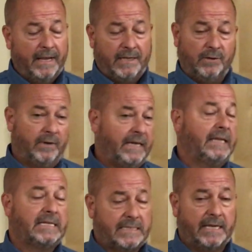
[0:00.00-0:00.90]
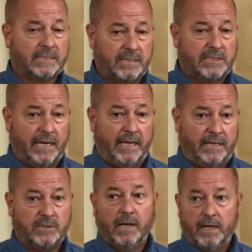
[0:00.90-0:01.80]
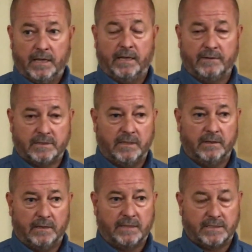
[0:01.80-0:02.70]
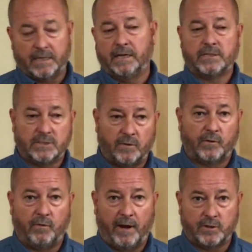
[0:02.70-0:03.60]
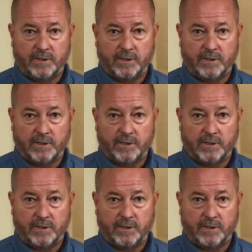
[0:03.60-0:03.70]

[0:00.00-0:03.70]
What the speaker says: you know, any of these things could change as the conditions on the ground